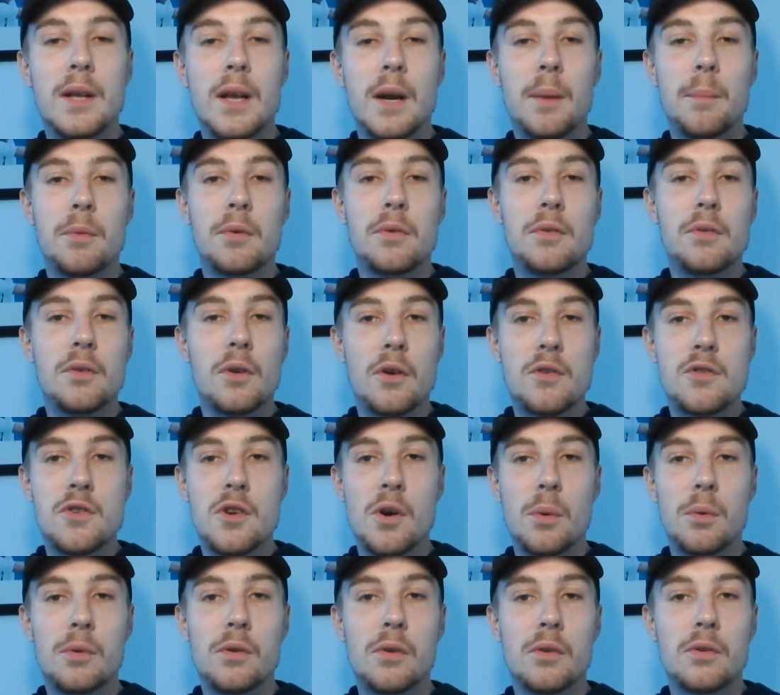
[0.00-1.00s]
And I'm just not
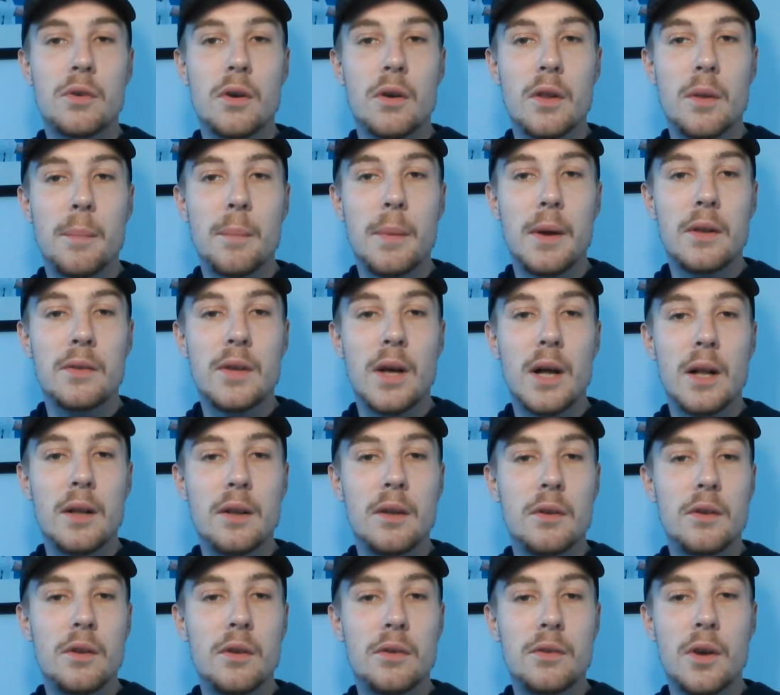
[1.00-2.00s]
sure she's got the
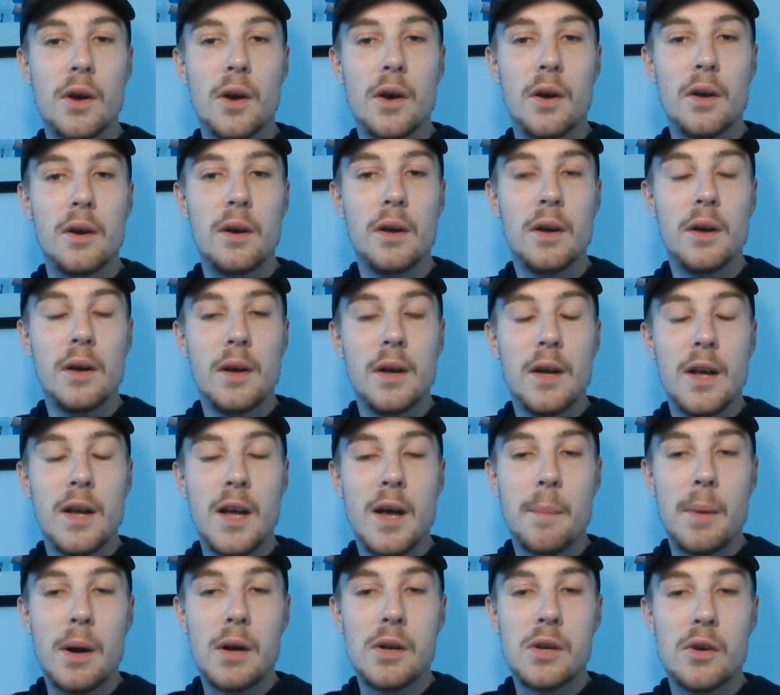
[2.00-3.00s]
mentality to turn
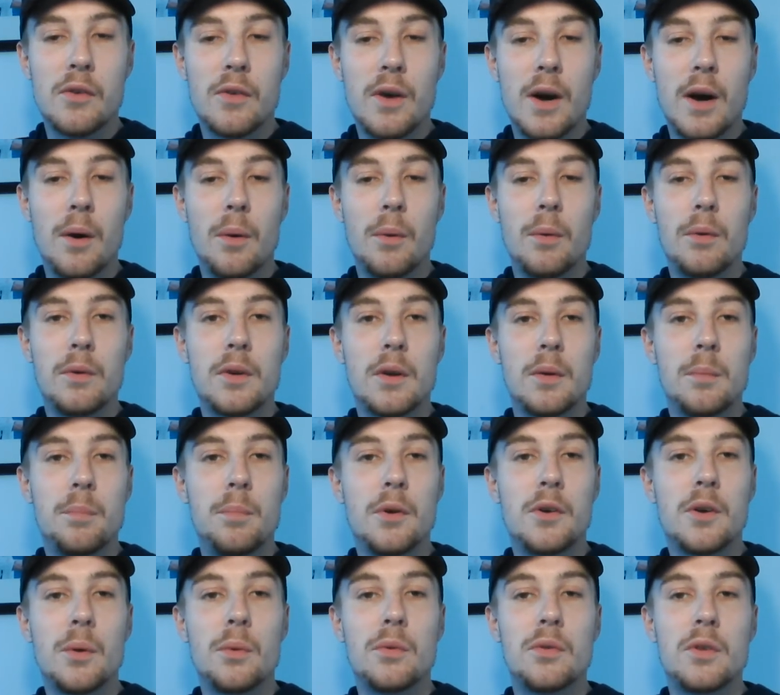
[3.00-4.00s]
a match around and
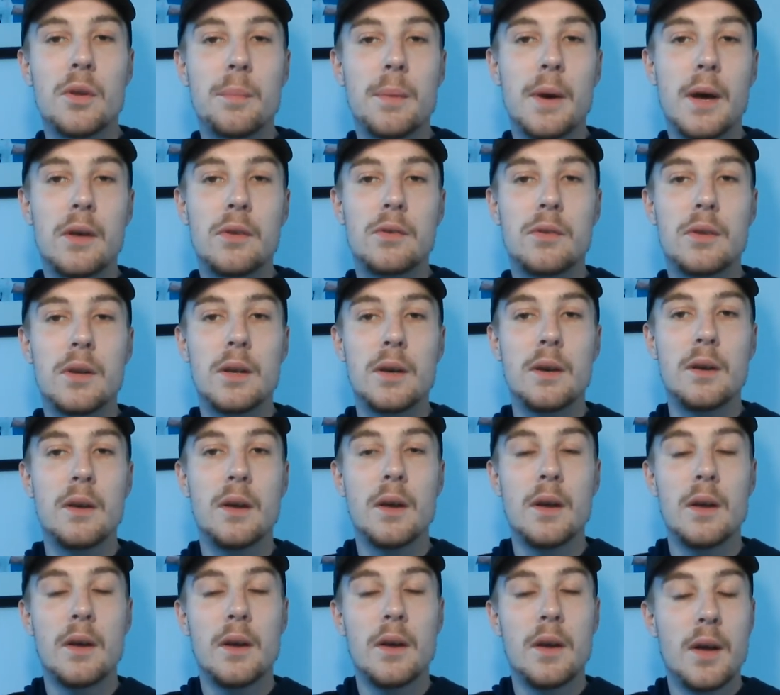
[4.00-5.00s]
produce the best in
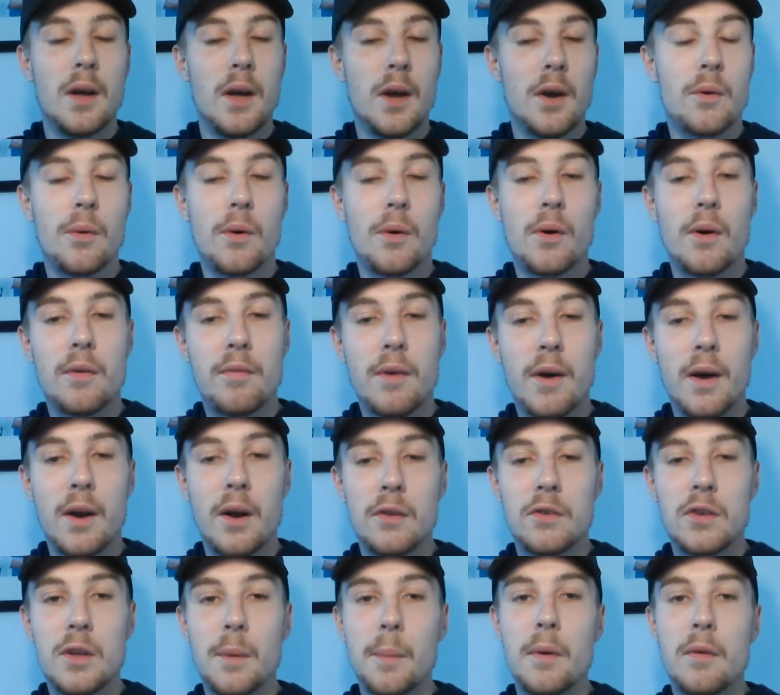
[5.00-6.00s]
a
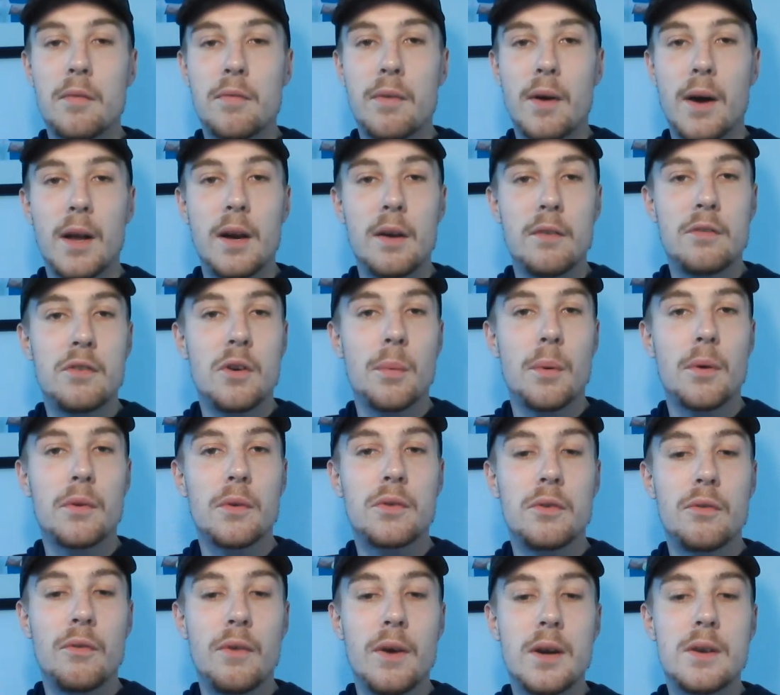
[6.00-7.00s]
quarter-final, semi-final if she
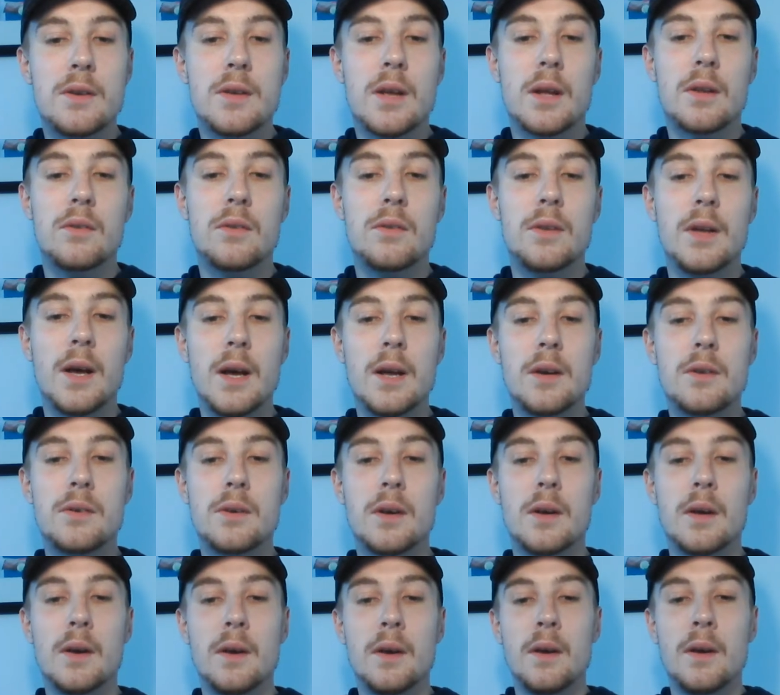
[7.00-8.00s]
was to reach that
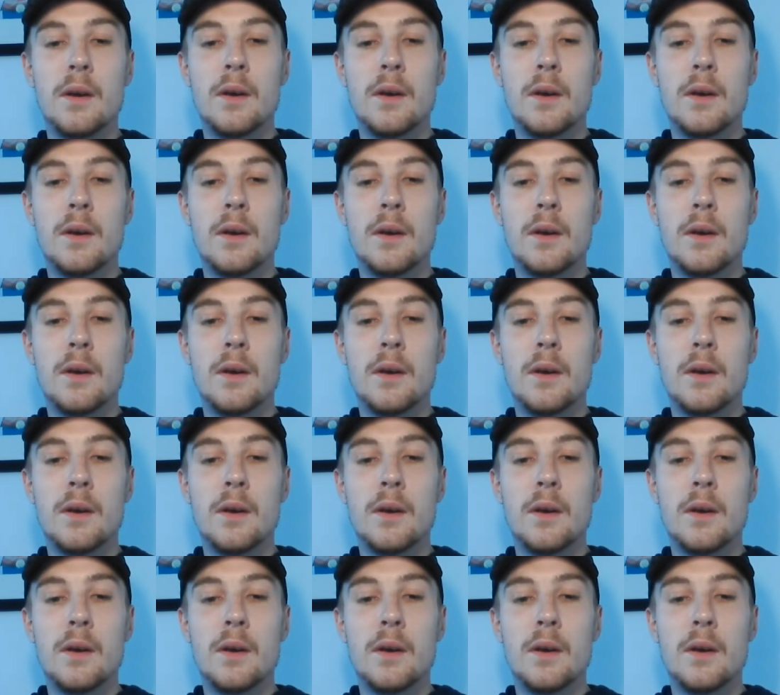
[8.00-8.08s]
stage.